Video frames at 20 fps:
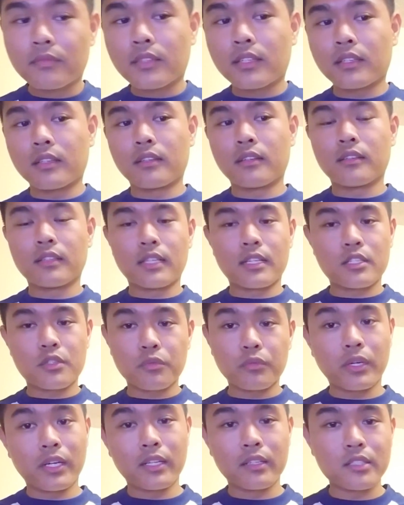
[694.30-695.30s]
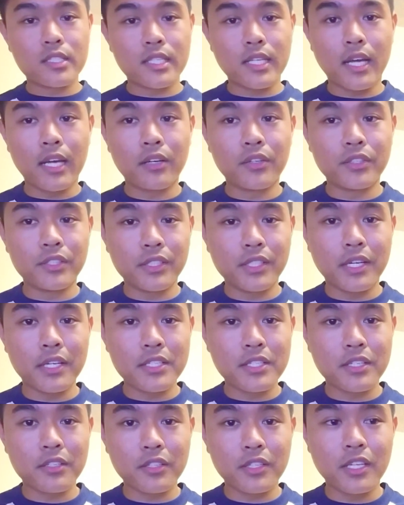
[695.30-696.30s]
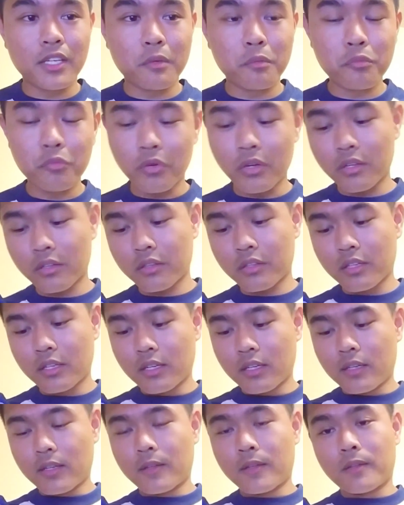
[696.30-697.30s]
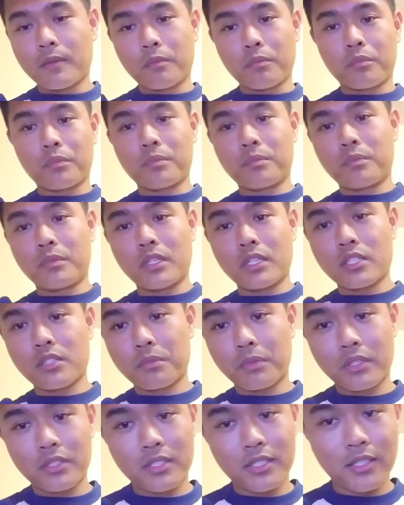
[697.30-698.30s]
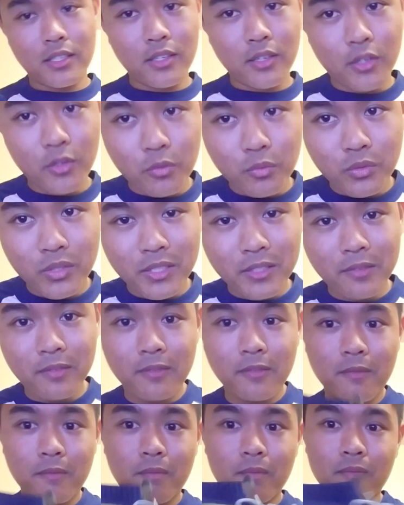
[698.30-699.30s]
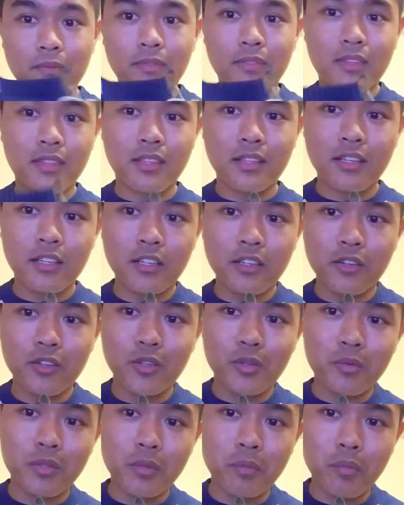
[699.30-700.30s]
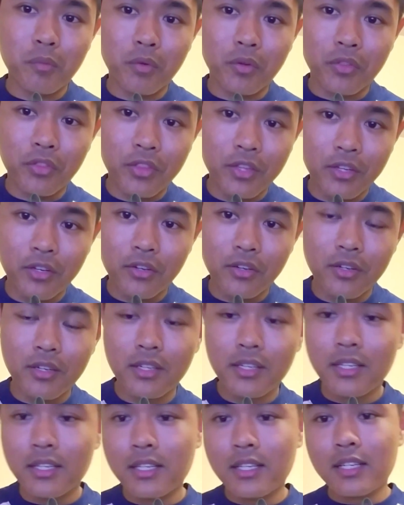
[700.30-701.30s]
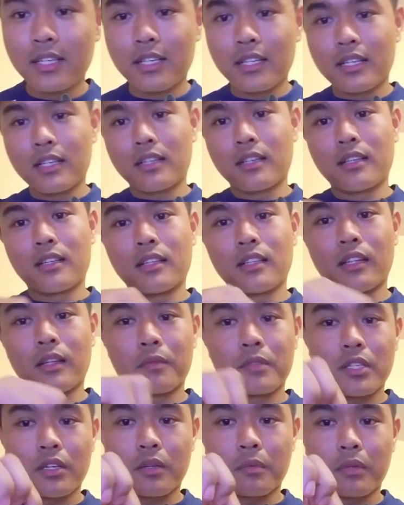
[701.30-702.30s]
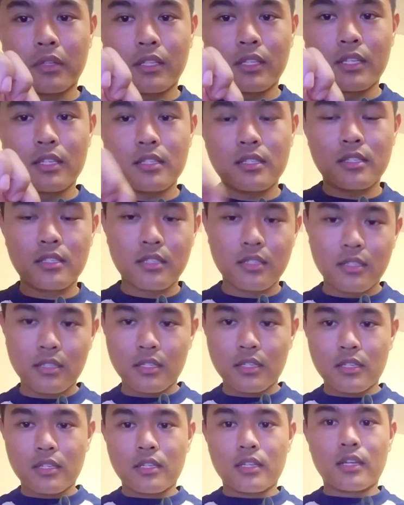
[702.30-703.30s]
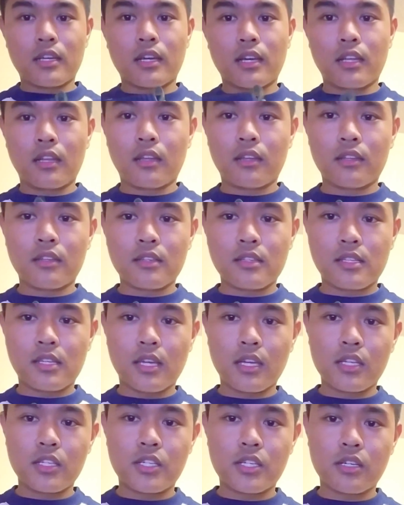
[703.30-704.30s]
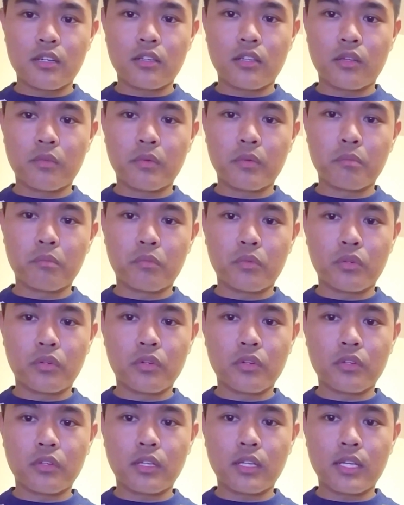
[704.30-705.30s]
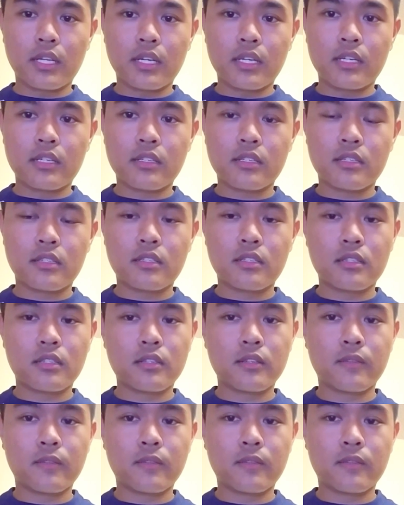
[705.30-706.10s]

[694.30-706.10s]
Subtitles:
That's one style you guys can keep with. This particular one could go a little bit more thinner. I'm talking about this. And then this cage here, a little bit more or less,